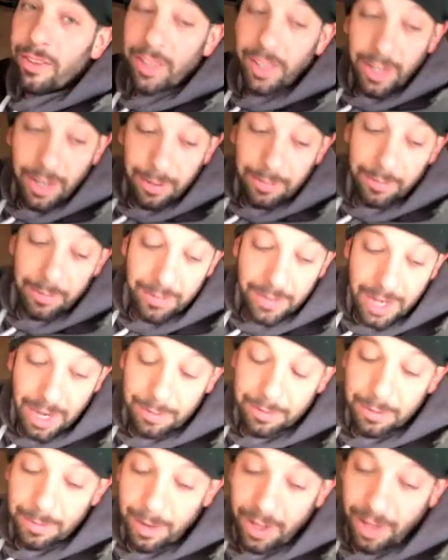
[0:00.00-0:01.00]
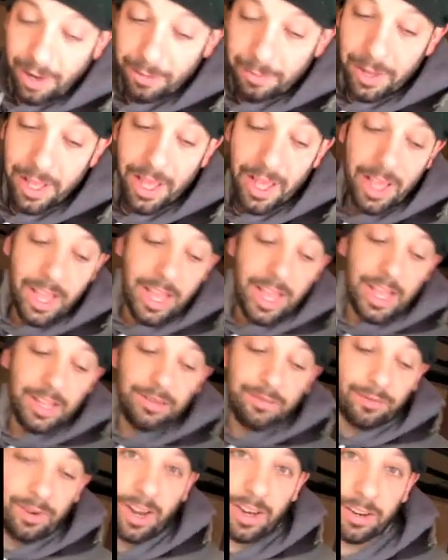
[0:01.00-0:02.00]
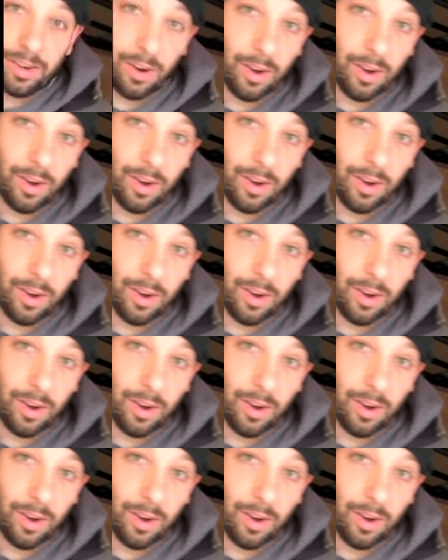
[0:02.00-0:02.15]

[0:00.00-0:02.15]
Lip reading: thing up from top to bottom. It's run